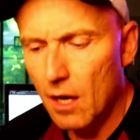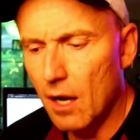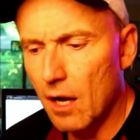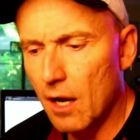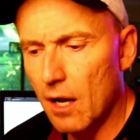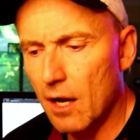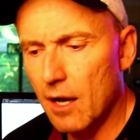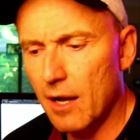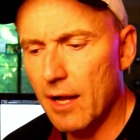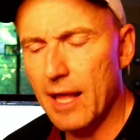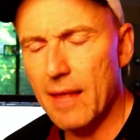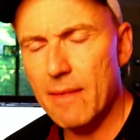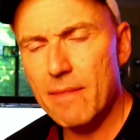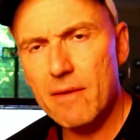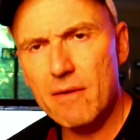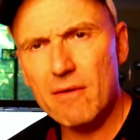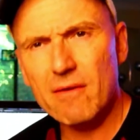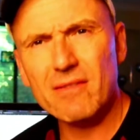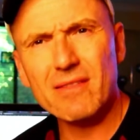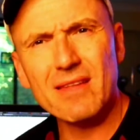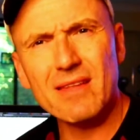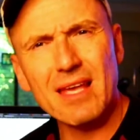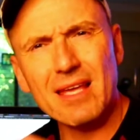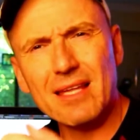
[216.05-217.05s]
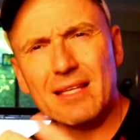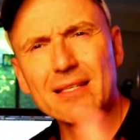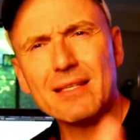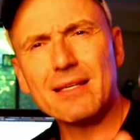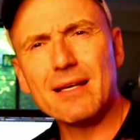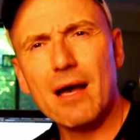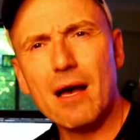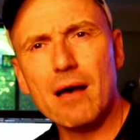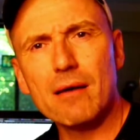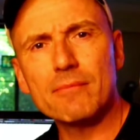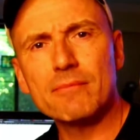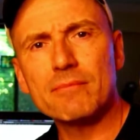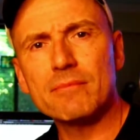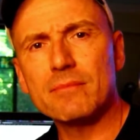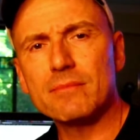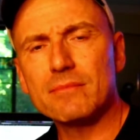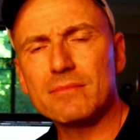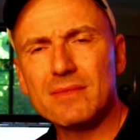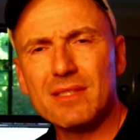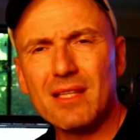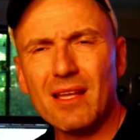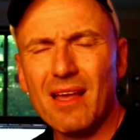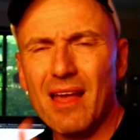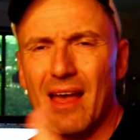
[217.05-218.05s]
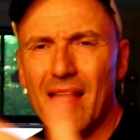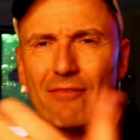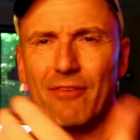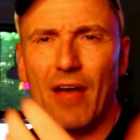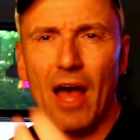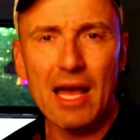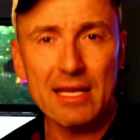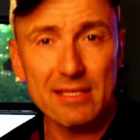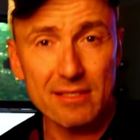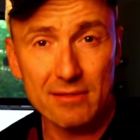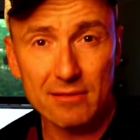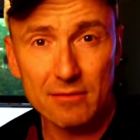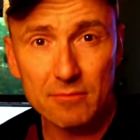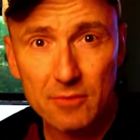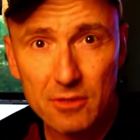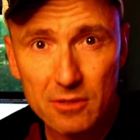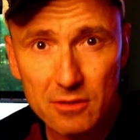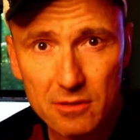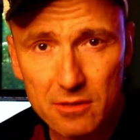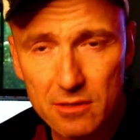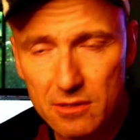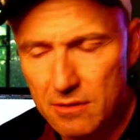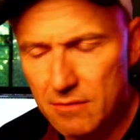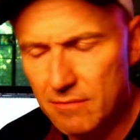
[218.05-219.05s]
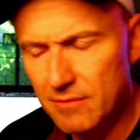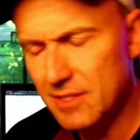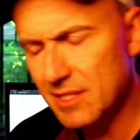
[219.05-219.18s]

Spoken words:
And they have isomers,